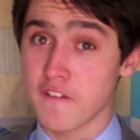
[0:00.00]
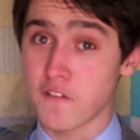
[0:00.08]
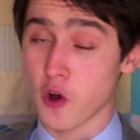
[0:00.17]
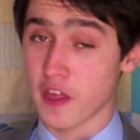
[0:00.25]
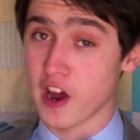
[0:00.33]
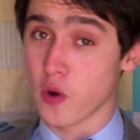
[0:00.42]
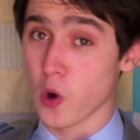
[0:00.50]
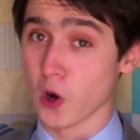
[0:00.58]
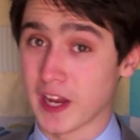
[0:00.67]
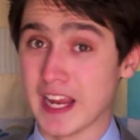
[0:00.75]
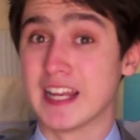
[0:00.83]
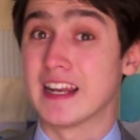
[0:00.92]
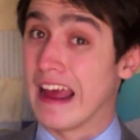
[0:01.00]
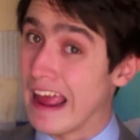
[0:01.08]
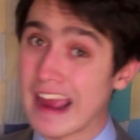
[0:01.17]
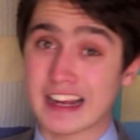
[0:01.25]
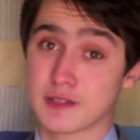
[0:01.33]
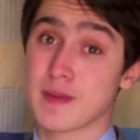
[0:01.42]
for their work in
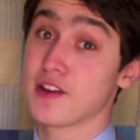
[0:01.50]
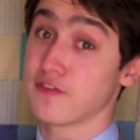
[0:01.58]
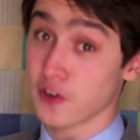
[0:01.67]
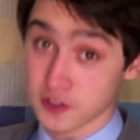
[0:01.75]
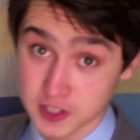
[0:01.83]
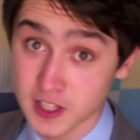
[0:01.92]
X-Men First